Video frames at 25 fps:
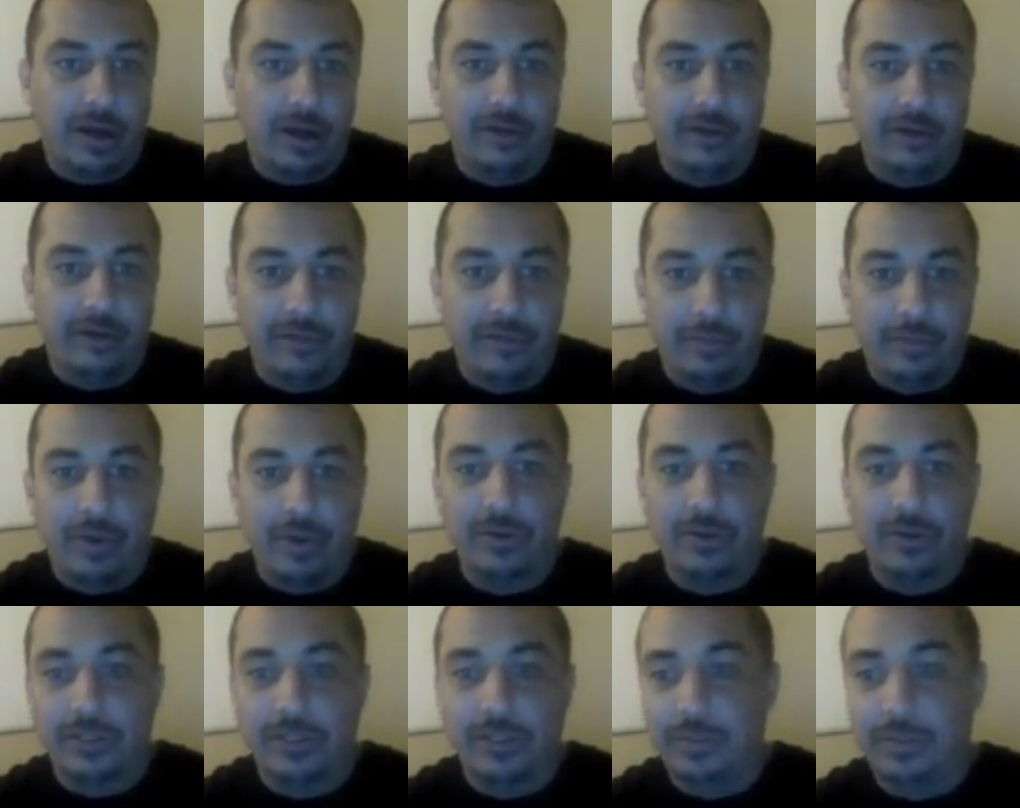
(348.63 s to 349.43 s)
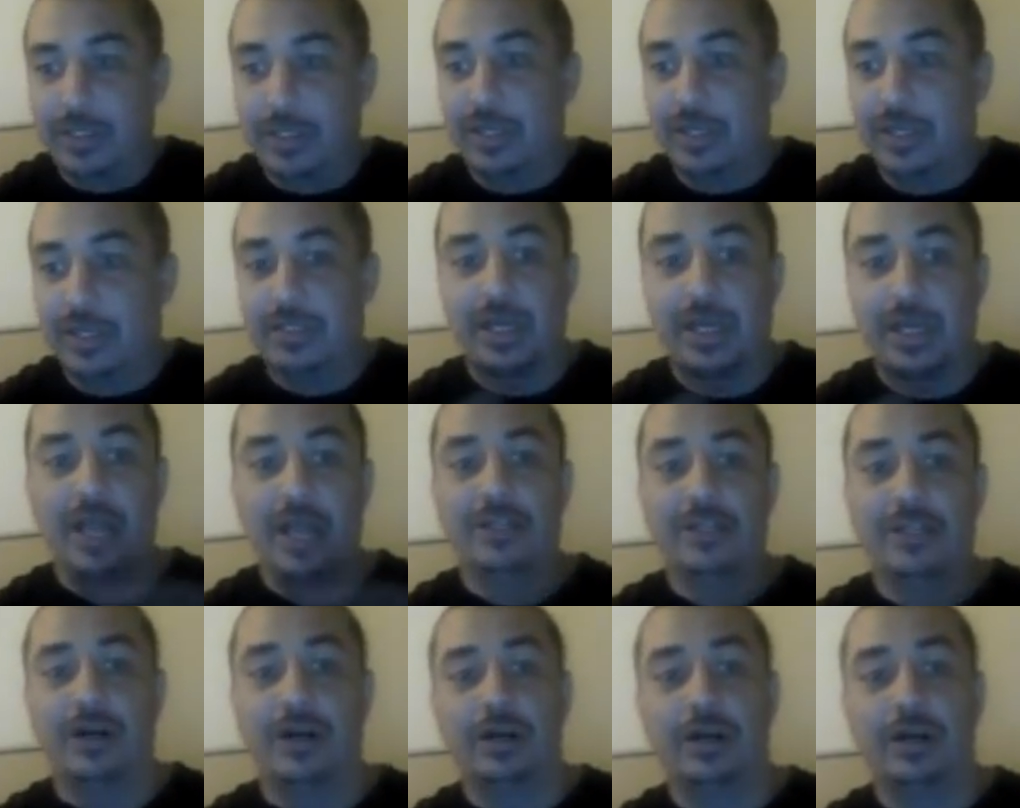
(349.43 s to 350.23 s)
of the post because
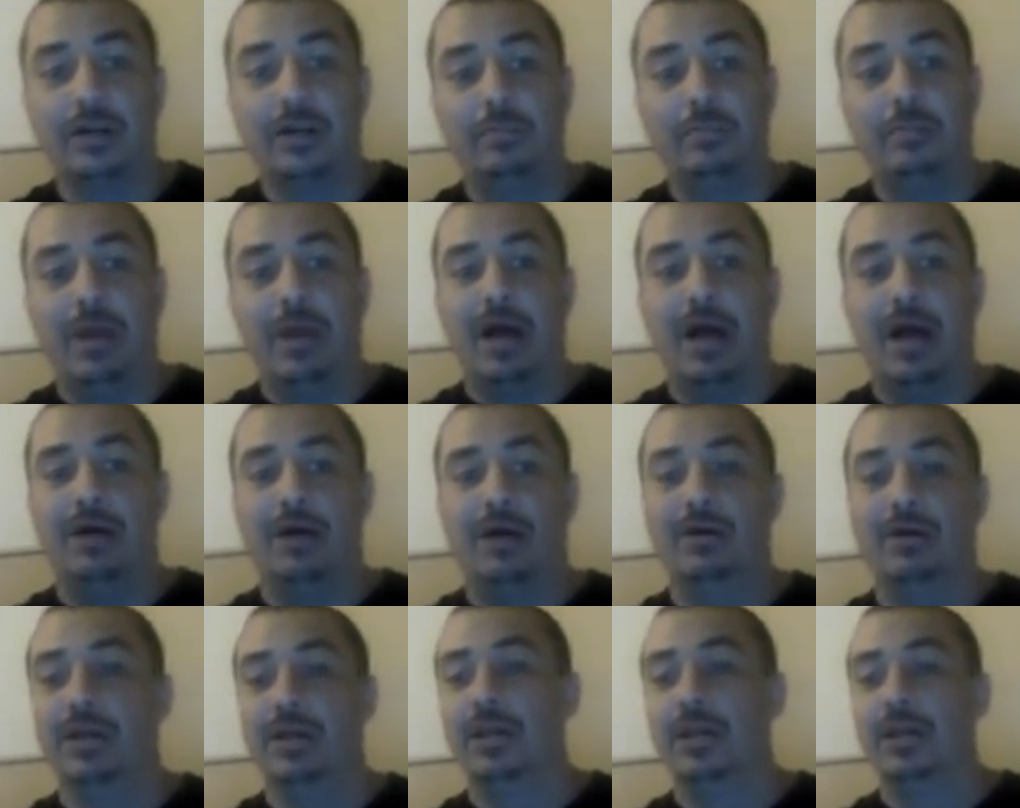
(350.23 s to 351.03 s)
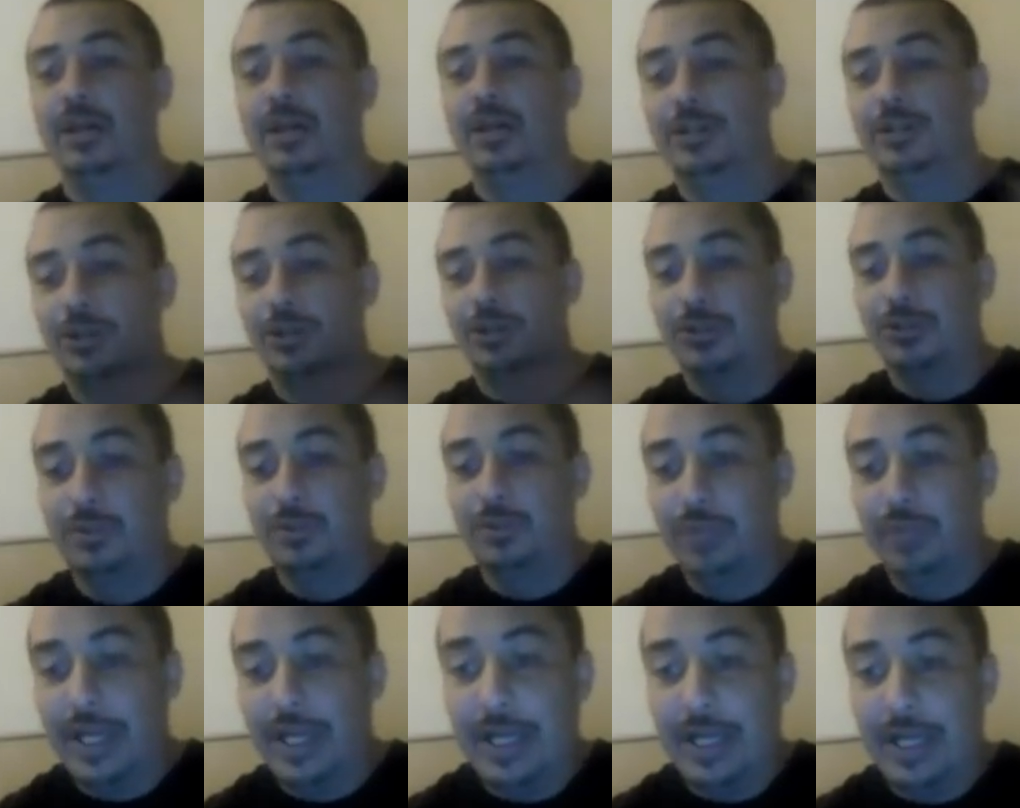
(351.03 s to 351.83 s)
I talk about
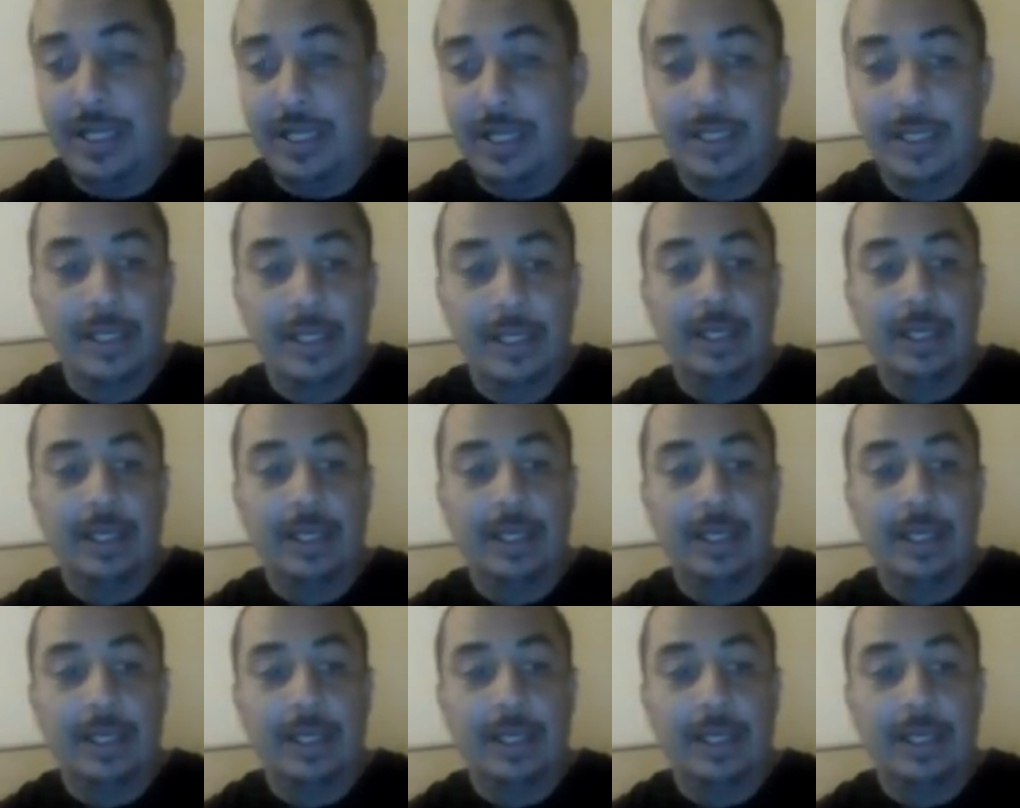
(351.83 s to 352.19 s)
Social Blade